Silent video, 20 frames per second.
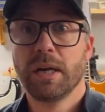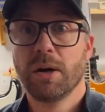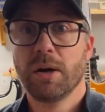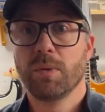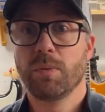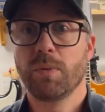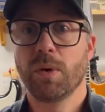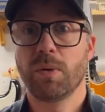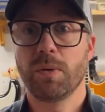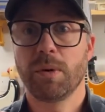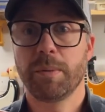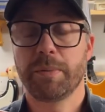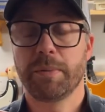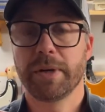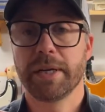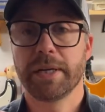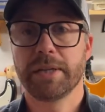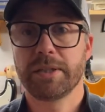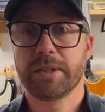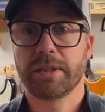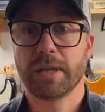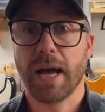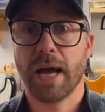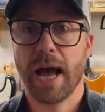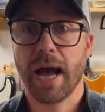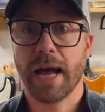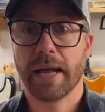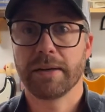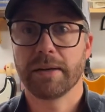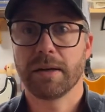roller bridge,
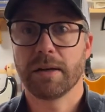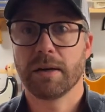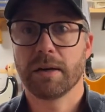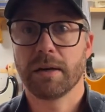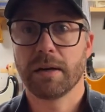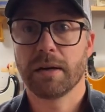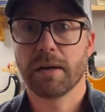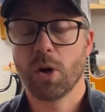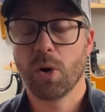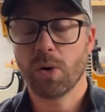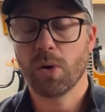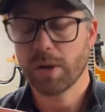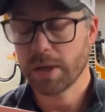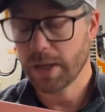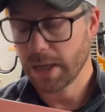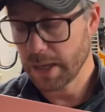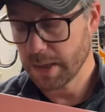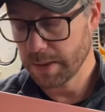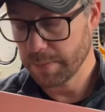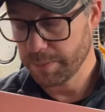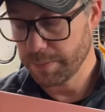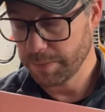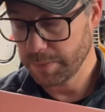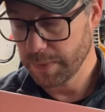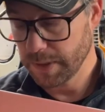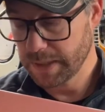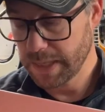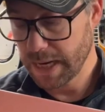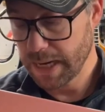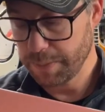and locking
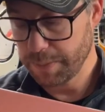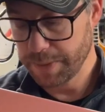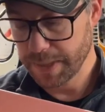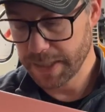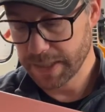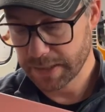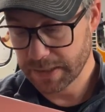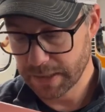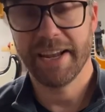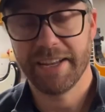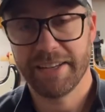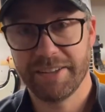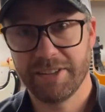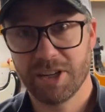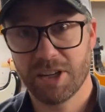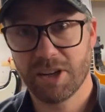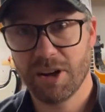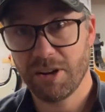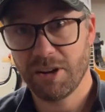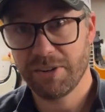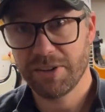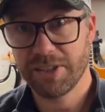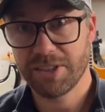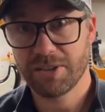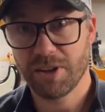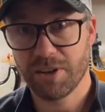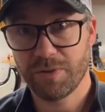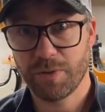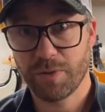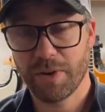tailpiece. The color is
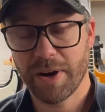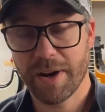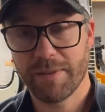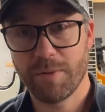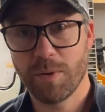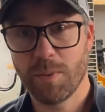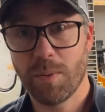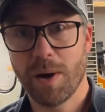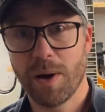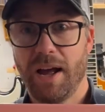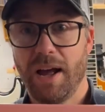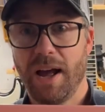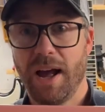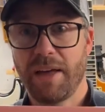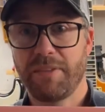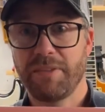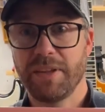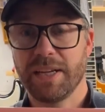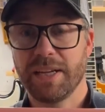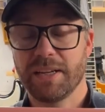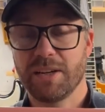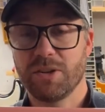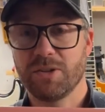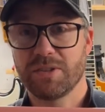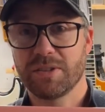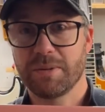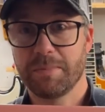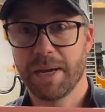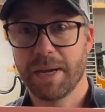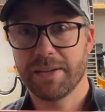not for everyone. I think it
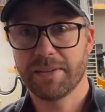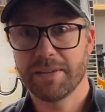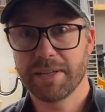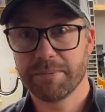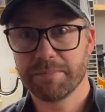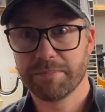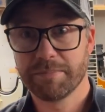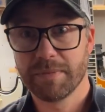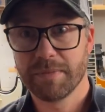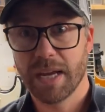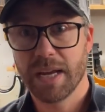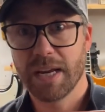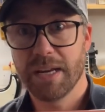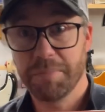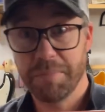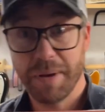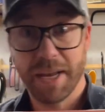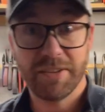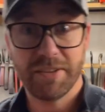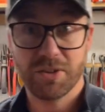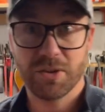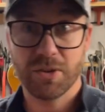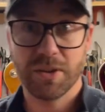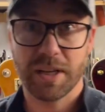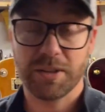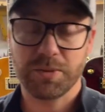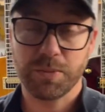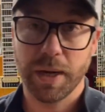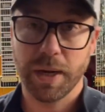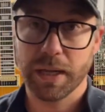looks amazing and it plays good
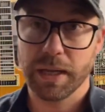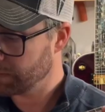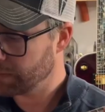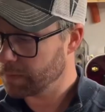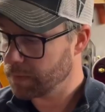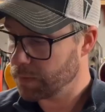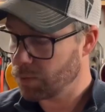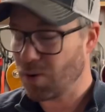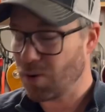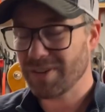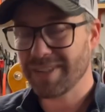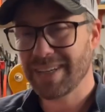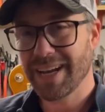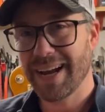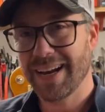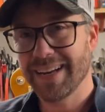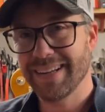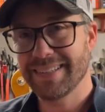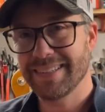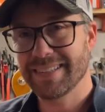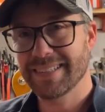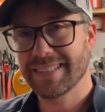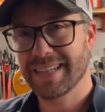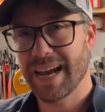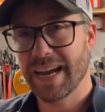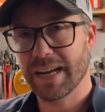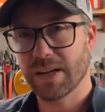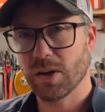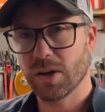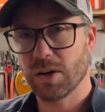as well. Rocktile is
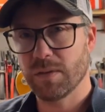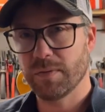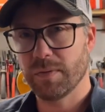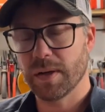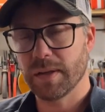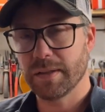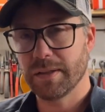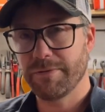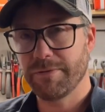kind of the